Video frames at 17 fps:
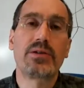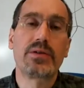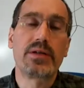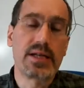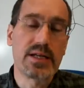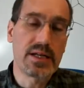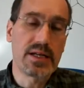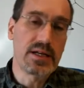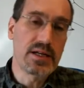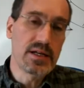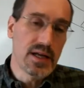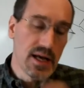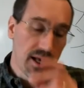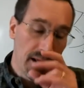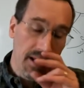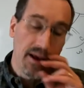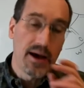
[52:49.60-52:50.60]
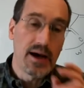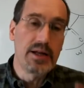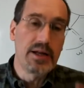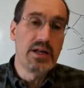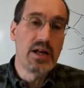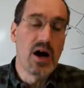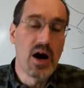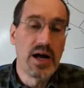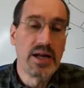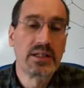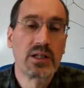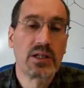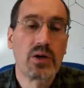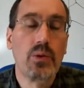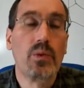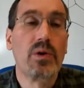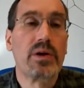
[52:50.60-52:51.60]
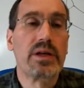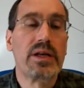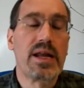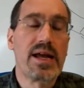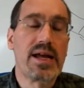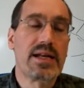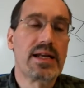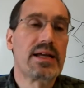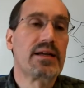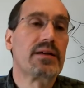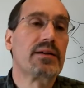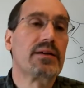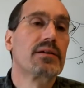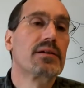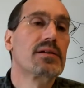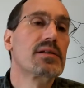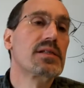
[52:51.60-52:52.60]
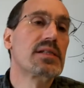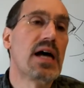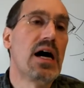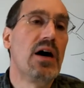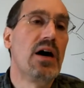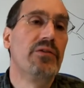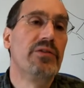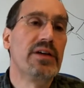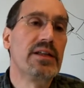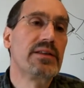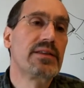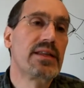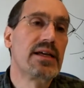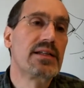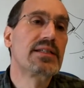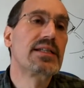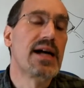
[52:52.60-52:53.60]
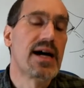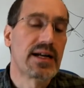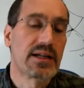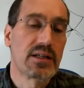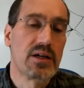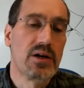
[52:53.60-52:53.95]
you need a non-coordinating solvent that's not